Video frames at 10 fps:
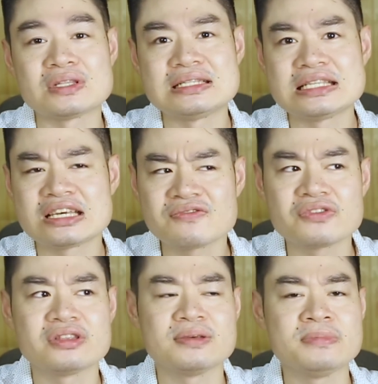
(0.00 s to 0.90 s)

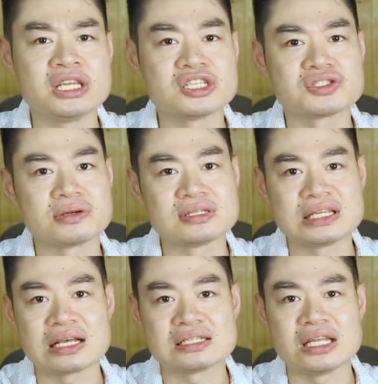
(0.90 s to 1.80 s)
never diminished her
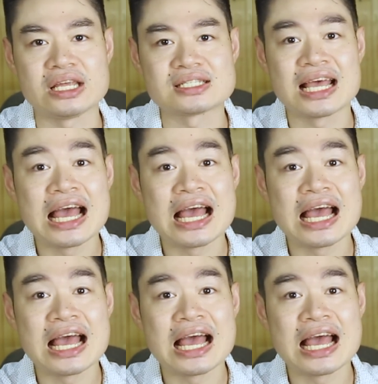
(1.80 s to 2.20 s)
sexiness,